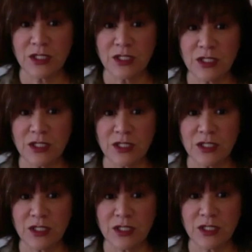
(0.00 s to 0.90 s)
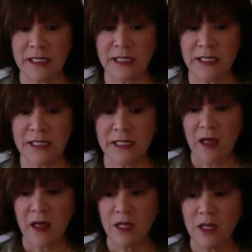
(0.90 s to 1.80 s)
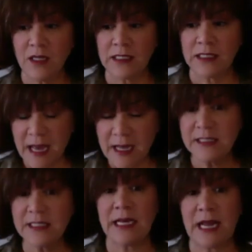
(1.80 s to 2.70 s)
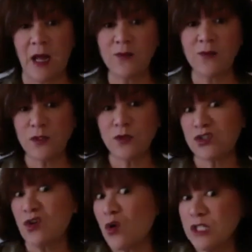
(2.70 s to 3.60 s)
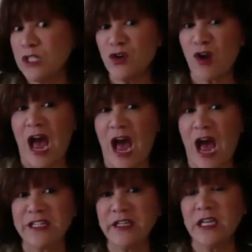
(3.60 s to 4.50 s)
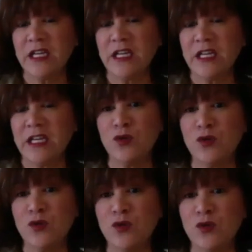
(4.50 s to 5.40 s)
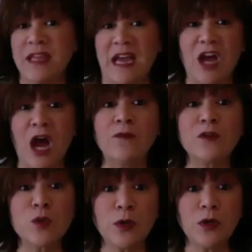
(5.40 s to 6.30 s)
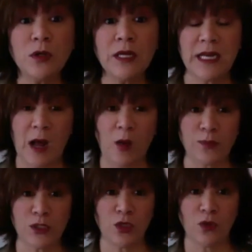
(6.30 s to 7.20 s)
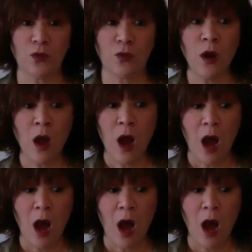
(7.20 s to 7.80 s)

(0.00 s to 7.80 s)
important that is. And yes, it helps you so much in your acting. It helps you get comfortable. It helps you